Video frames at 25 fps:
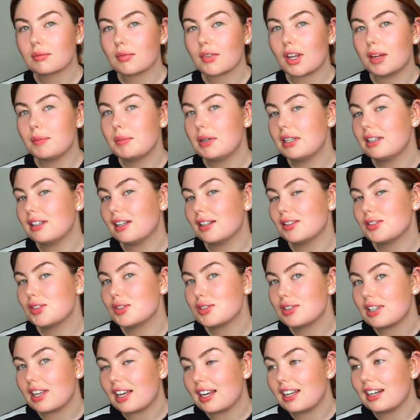I mean, that
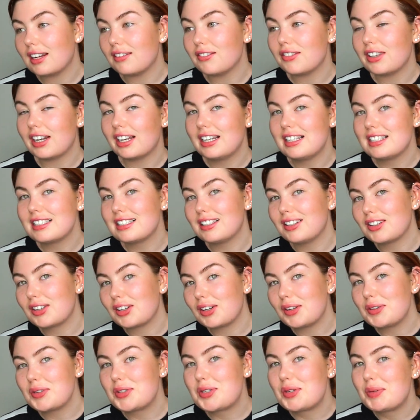does like have a nice little
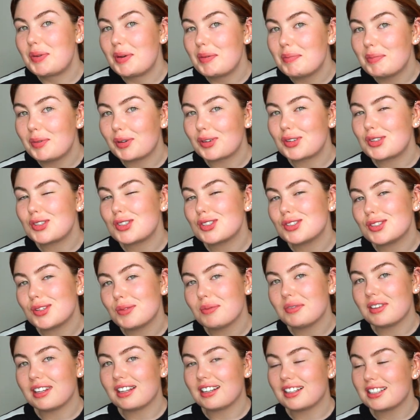glow to it, but I just
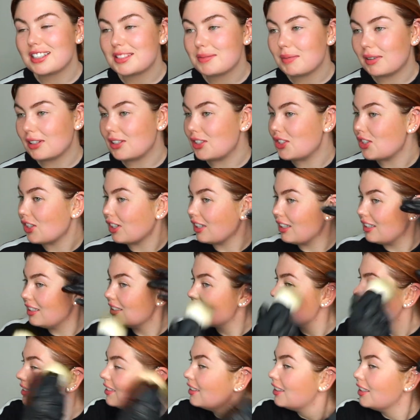don't think it's my shade.
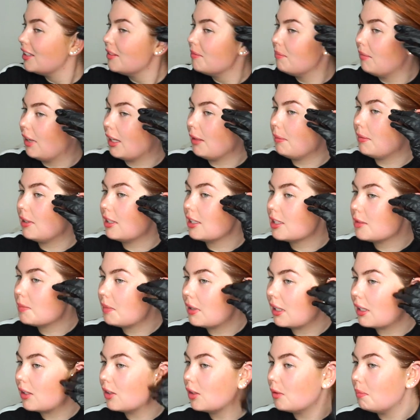Maybe it's
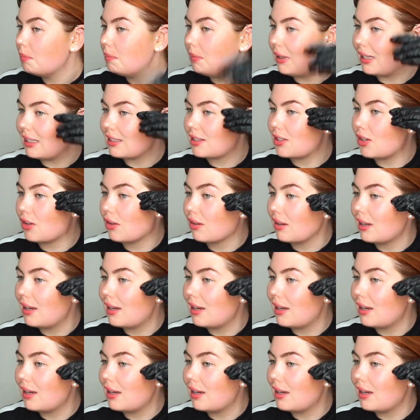picking up better on